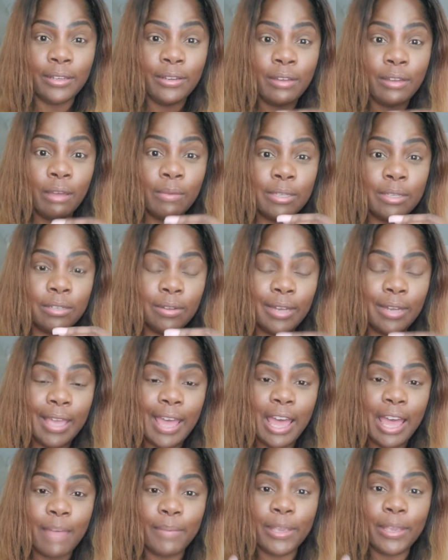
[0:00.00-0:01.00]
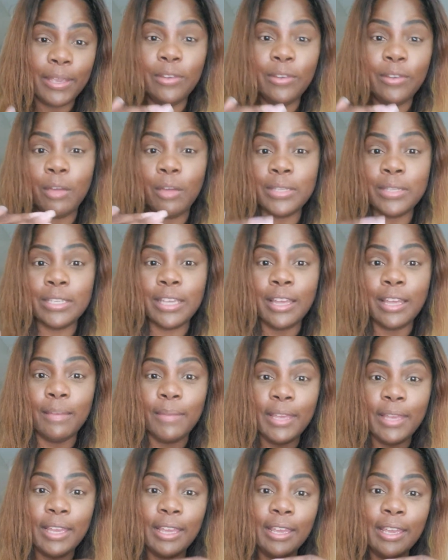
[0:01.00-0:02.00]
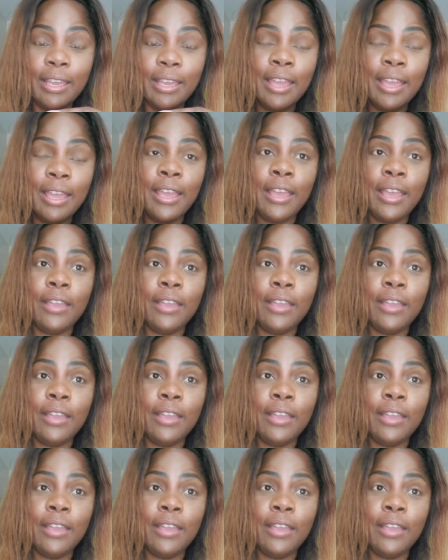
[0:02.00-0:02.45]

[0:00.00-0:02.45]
you know what's going to happen, you know what's coming,